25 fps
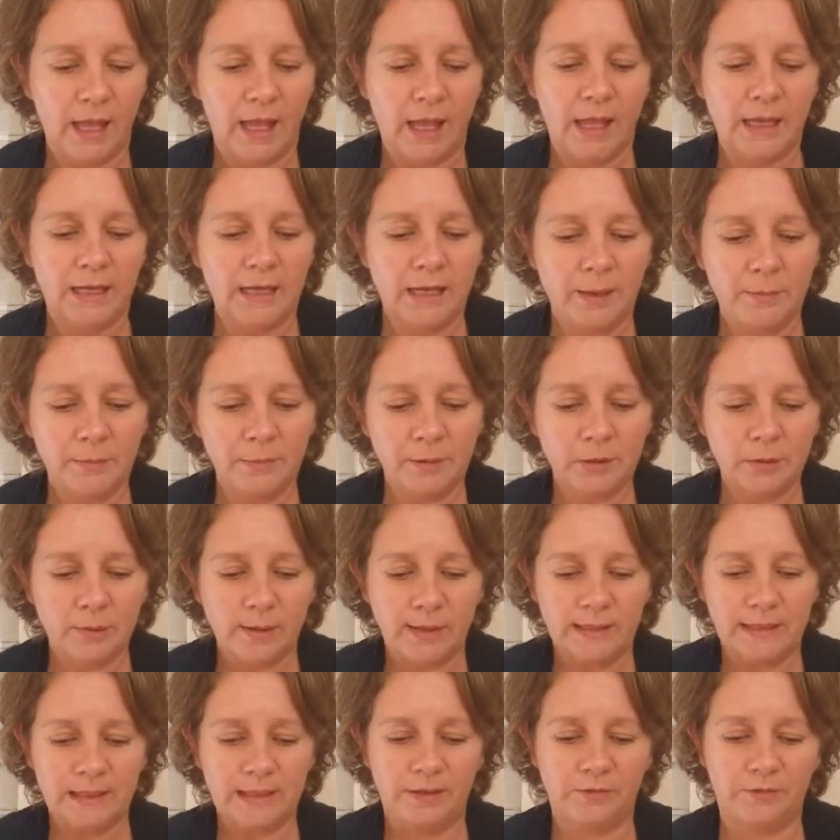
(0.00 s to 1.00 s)
Number
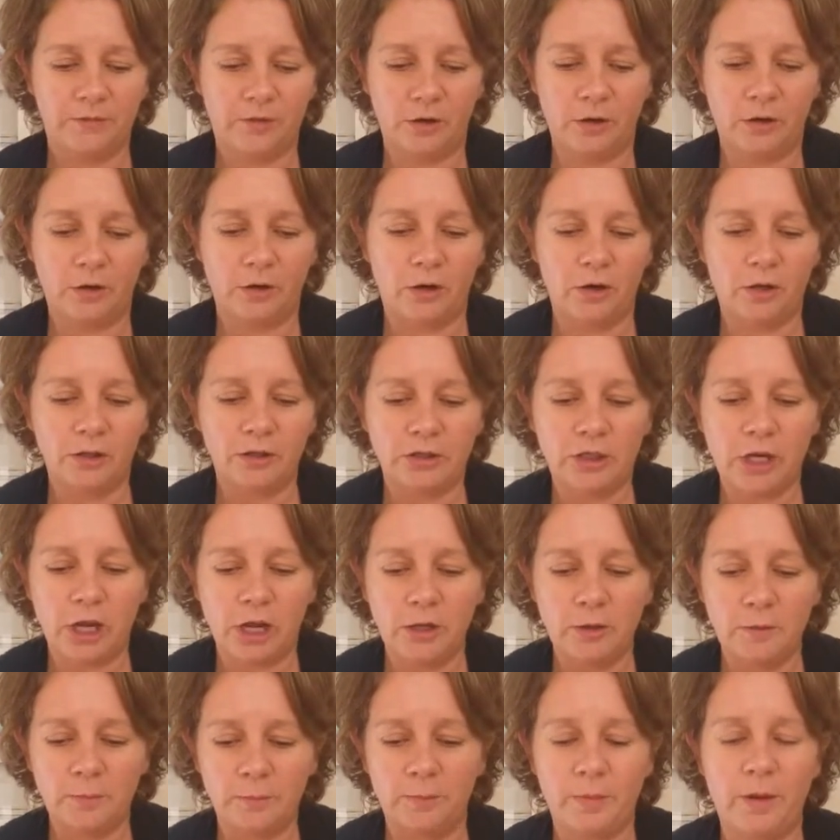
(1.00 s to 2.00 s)
twenty-four,
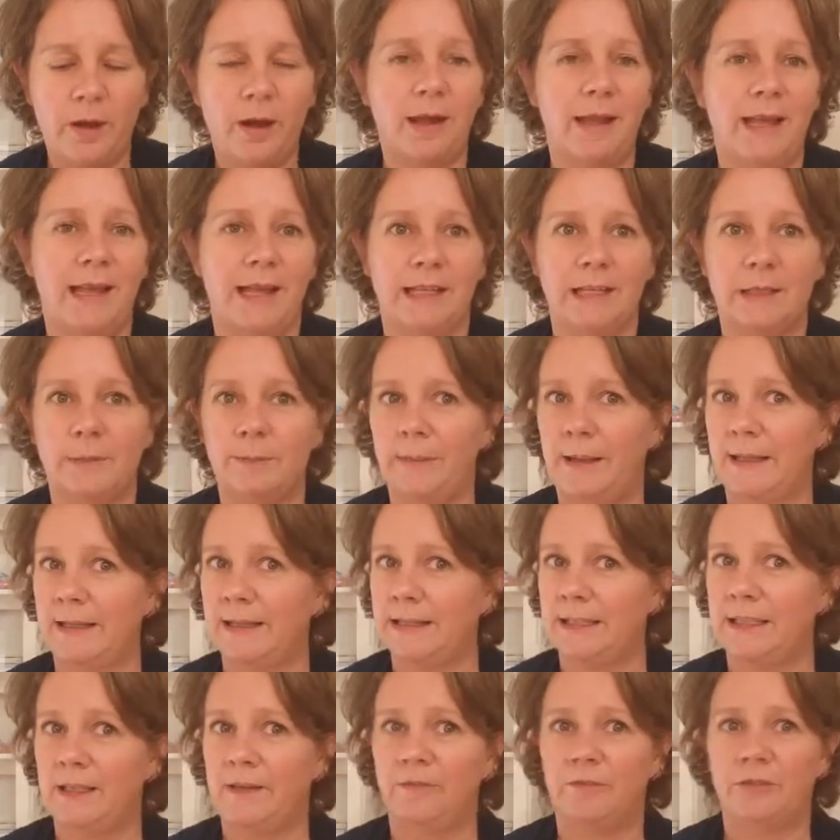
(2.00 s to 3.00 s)
don't buy
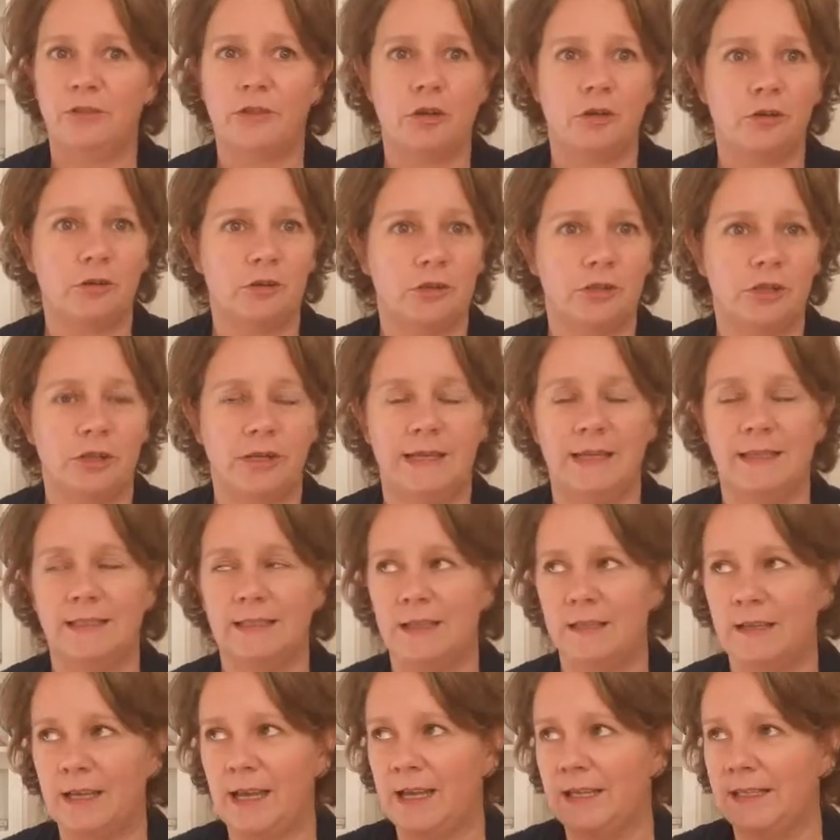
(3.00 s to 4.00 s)
expensive dog
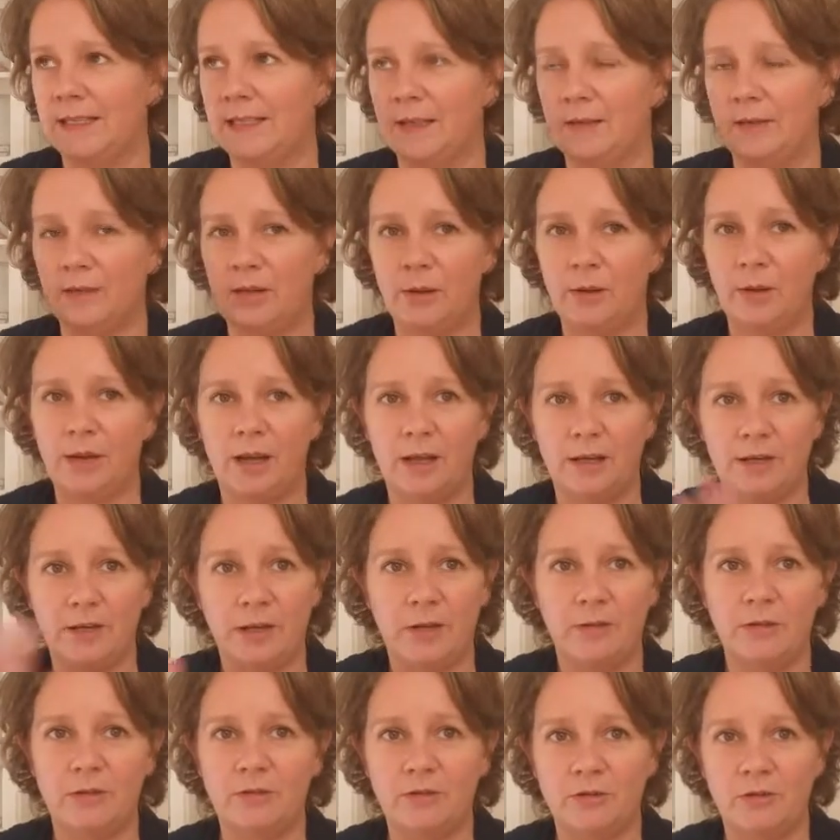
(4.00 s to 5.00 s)
treats, okay? So no, I
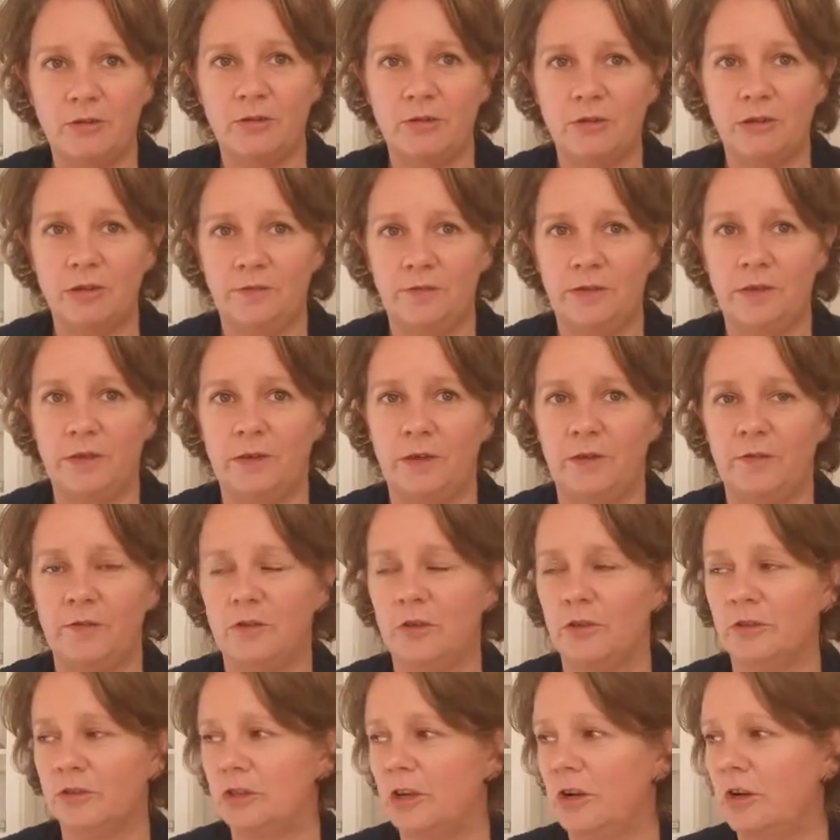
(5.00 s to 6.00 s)
know that not all of you have
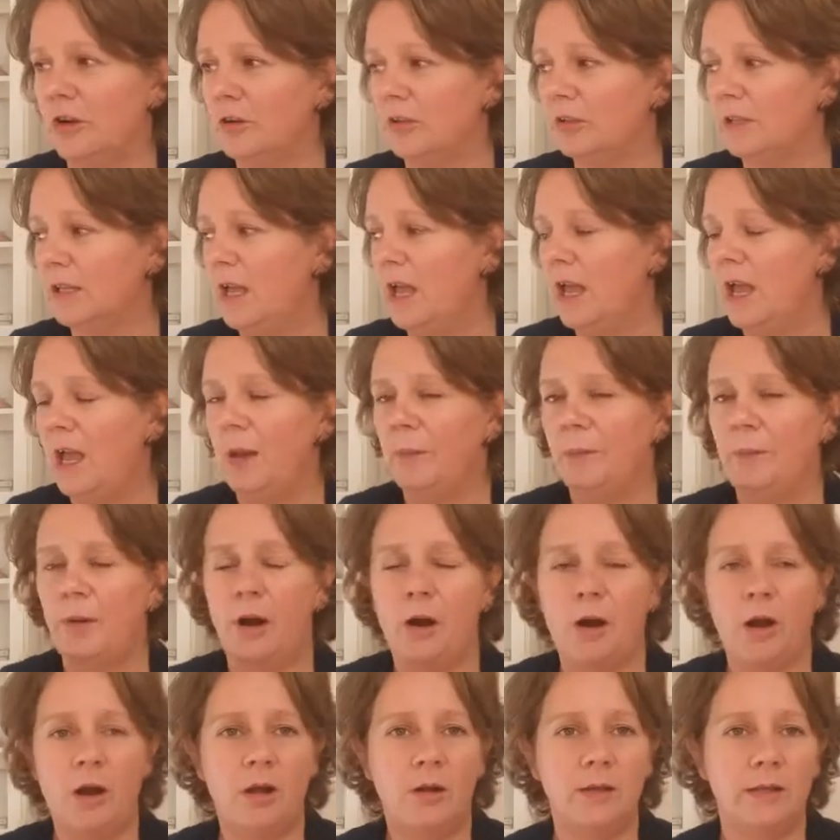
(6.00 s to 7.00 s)
got dogs,
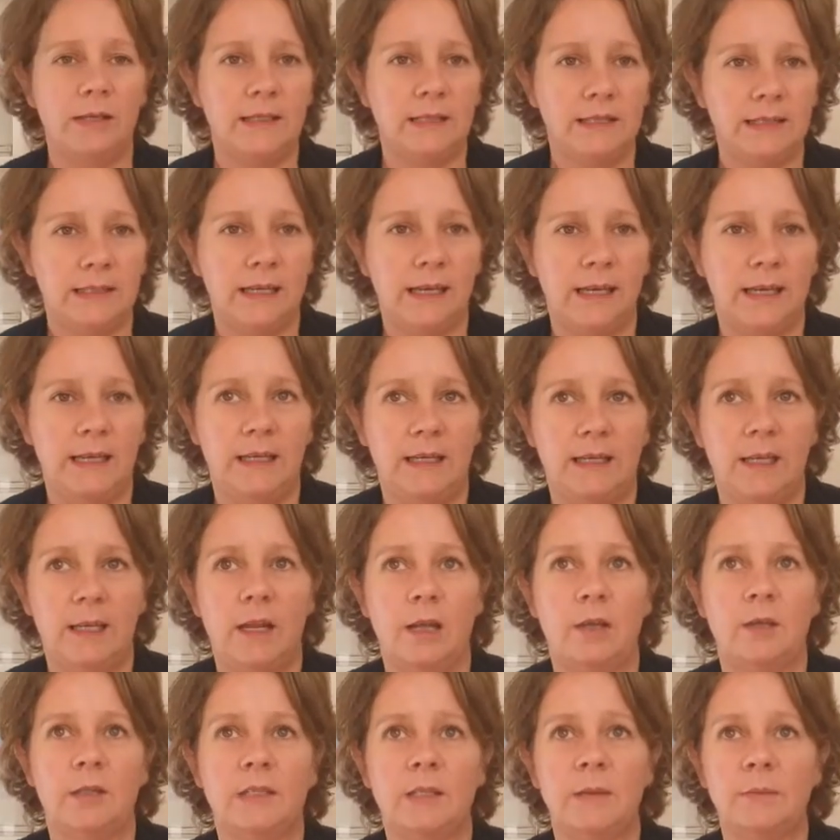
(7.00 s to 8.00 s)
but honestly, you
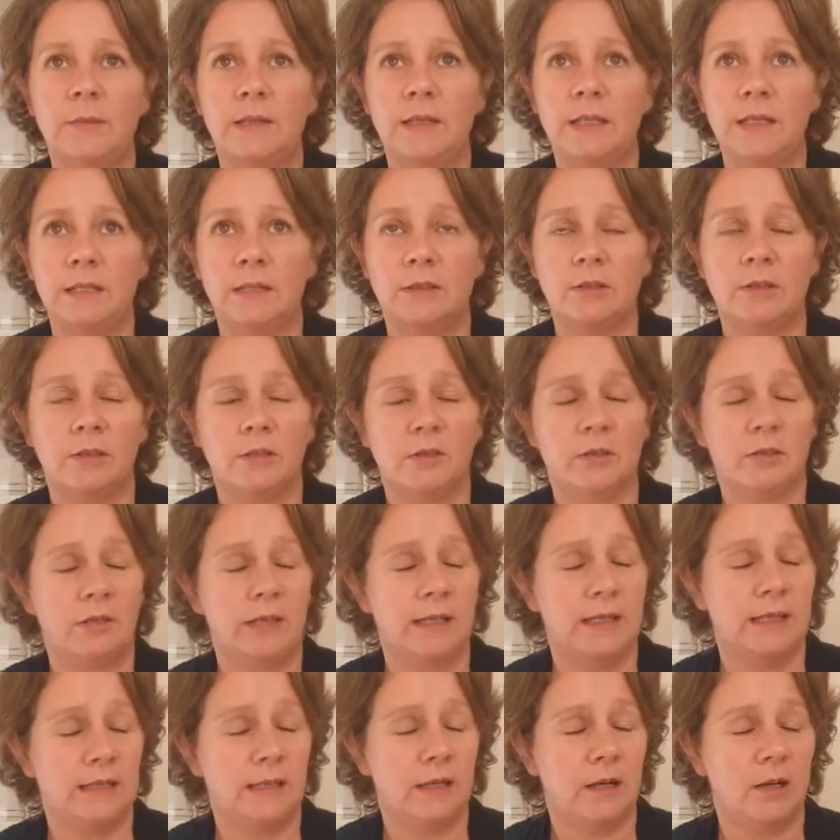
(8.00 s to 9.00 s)
know, some of these dog
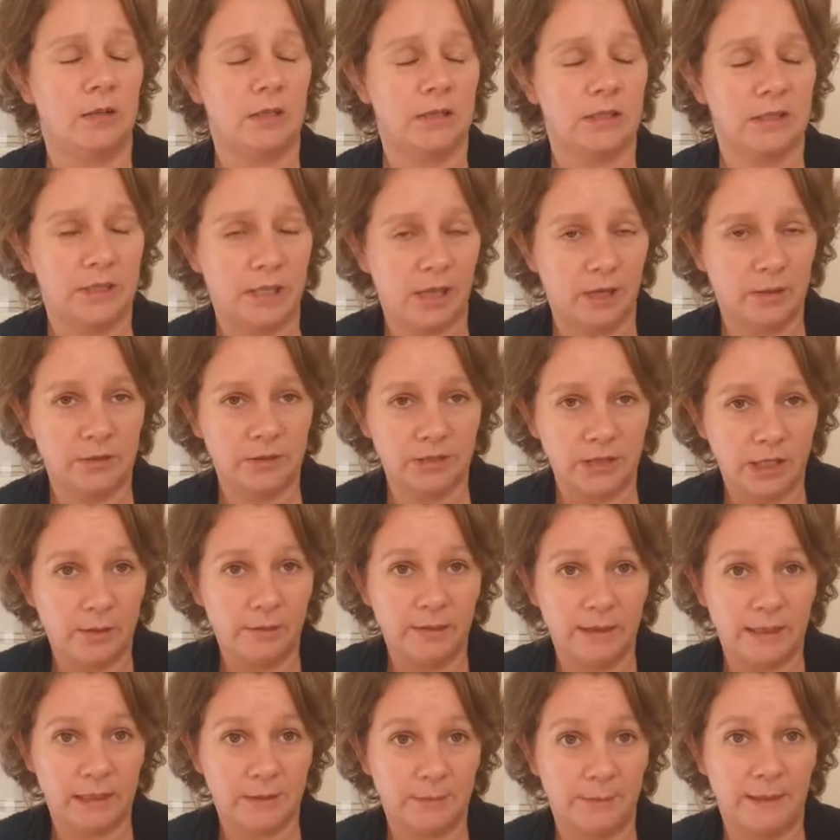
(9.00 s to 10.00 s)
treats are so,
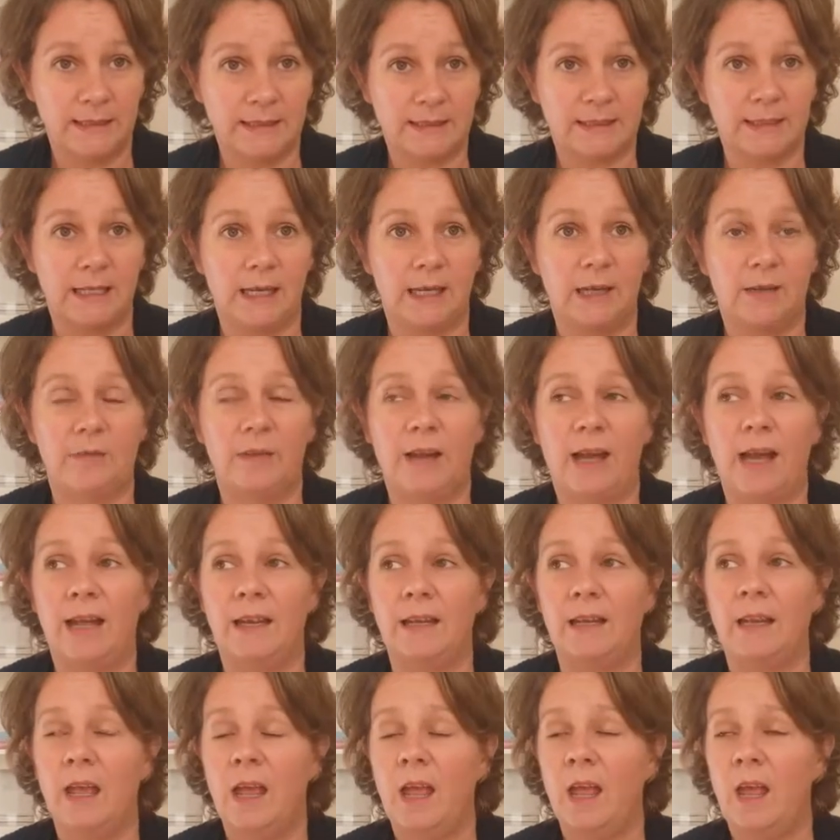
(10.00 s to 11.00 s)
so expensive, and